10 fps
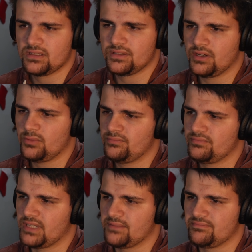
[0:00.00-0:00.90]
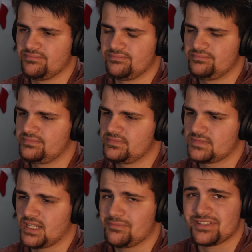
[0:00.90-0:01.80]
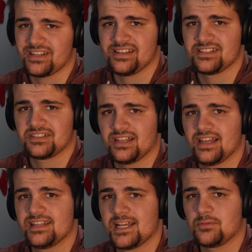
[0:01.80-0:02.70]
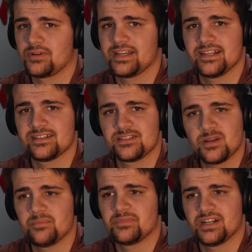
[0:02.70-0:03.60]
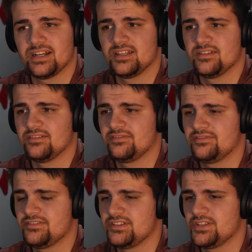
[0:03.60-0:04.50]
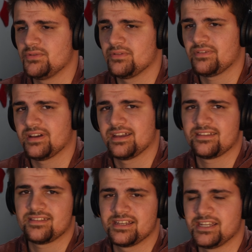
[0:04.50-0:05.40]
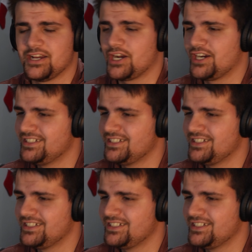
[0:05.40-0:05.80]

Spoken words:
Nope. I'm just at least glad that we're getting some kind of unifying thing here.